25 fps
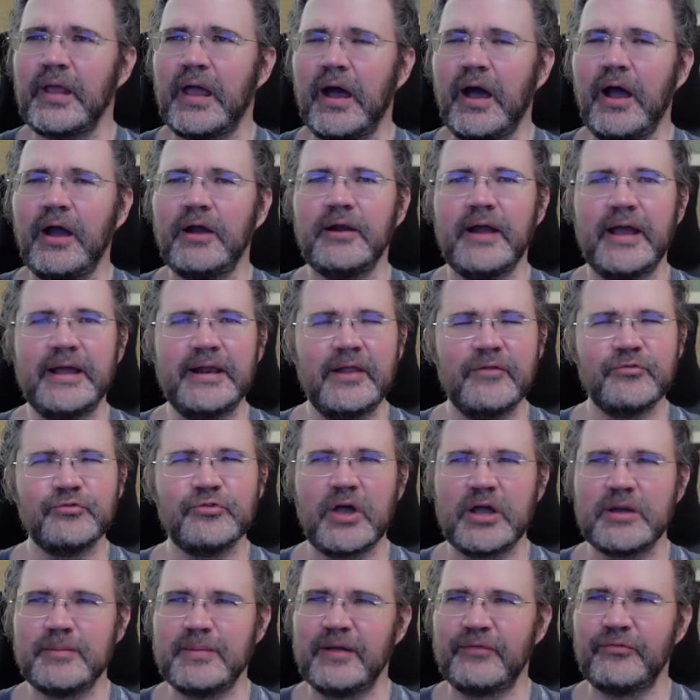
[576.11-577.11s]
All right, let's
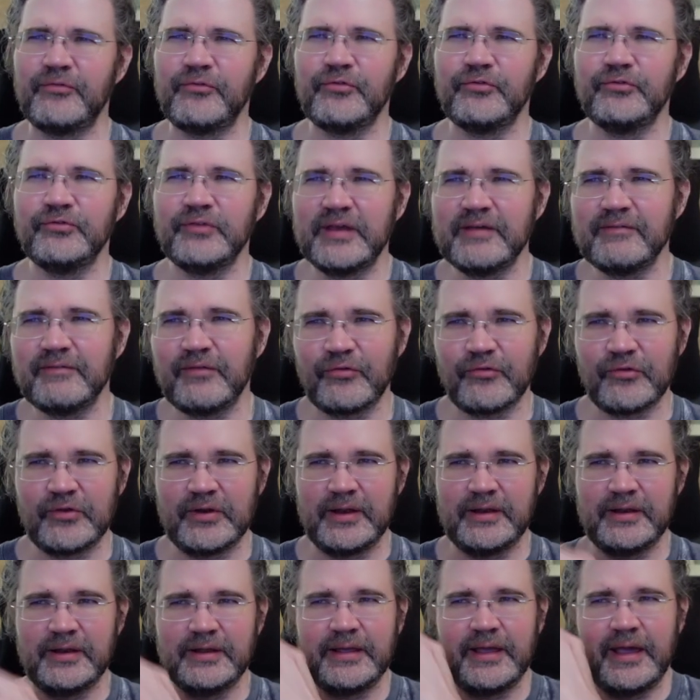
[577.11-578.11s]
talk about Stephenson
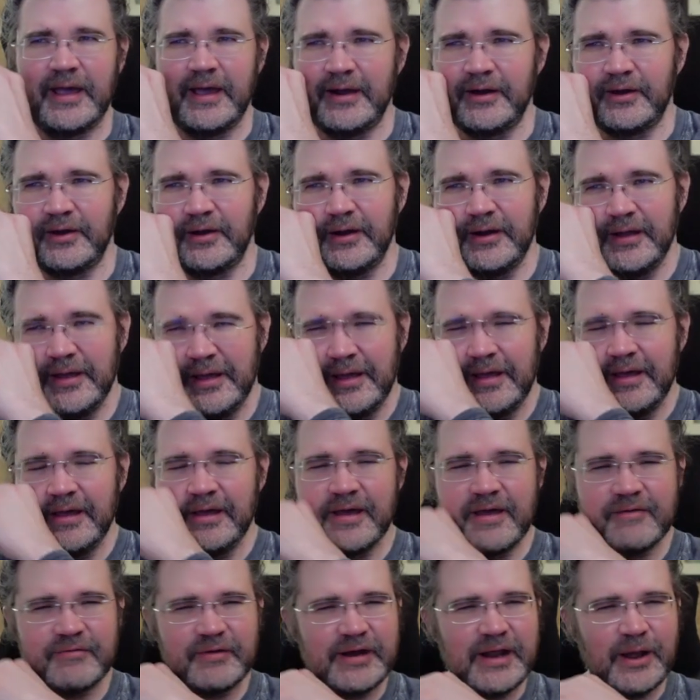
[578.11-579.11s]
Indicator.
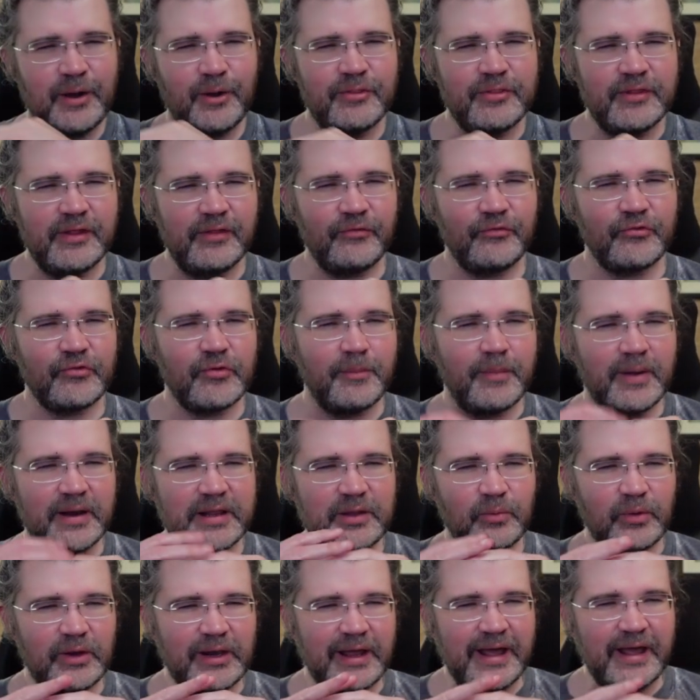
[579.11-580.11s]
Every now and then
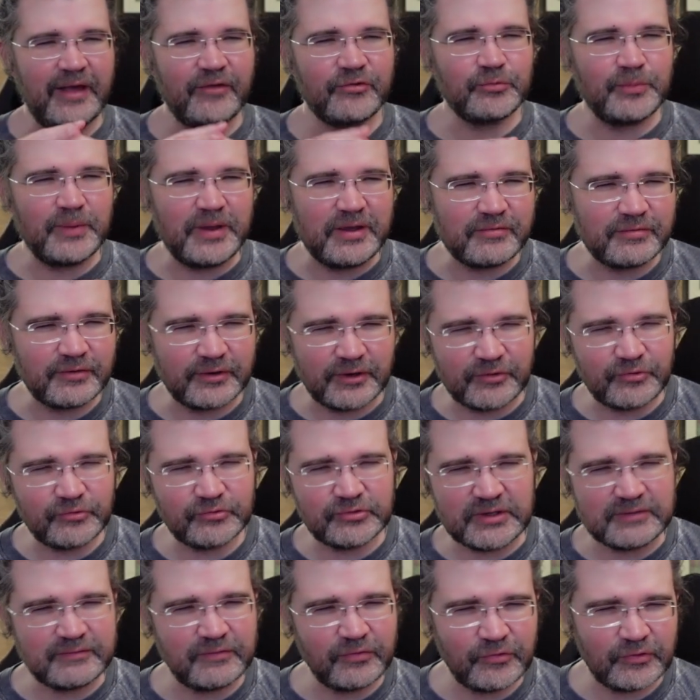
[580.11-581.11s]
somebody will ask me for a
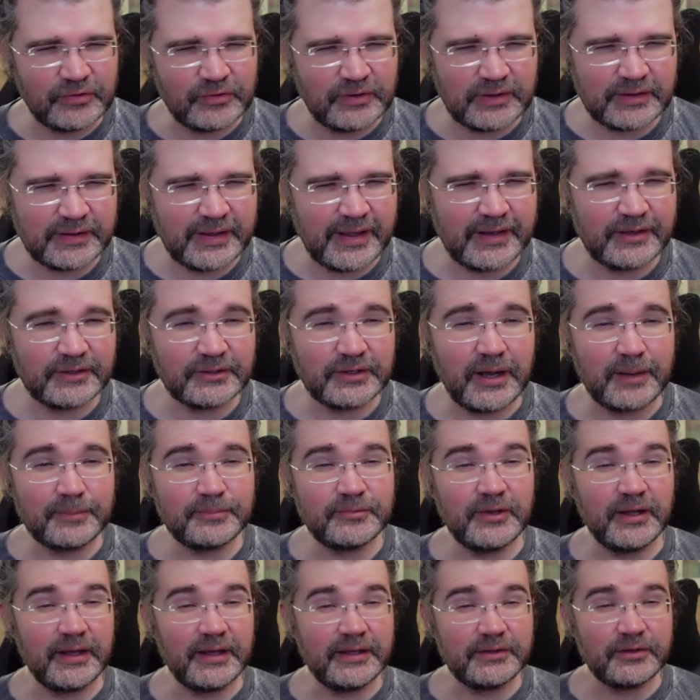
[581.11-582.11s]
Stephenson Indicator
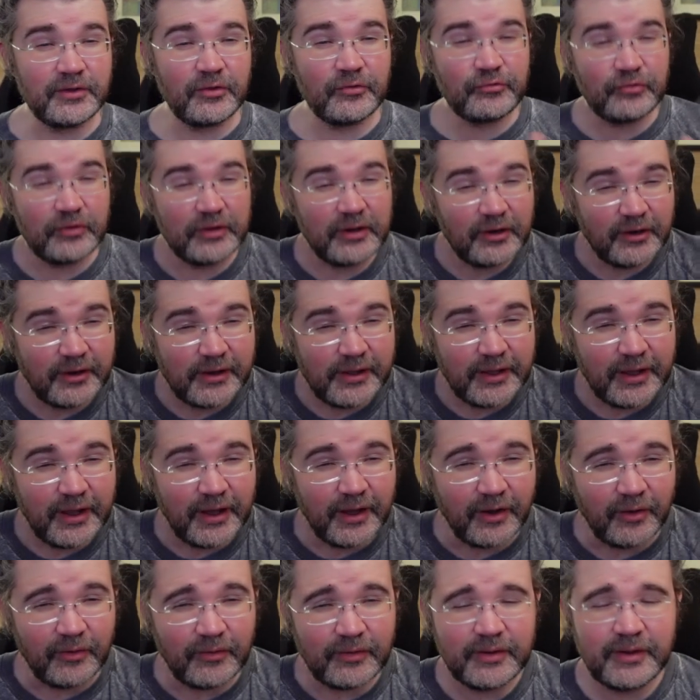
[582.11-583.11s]
update, so here you
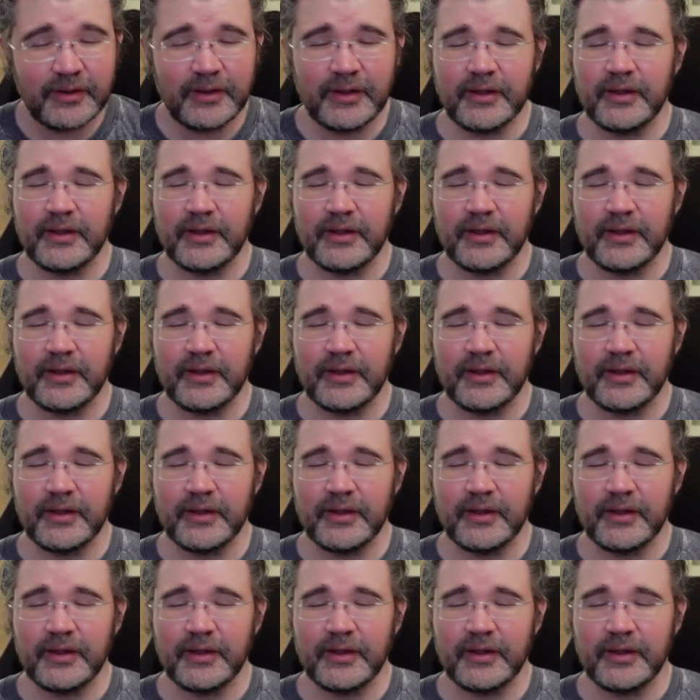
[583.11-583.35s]
go.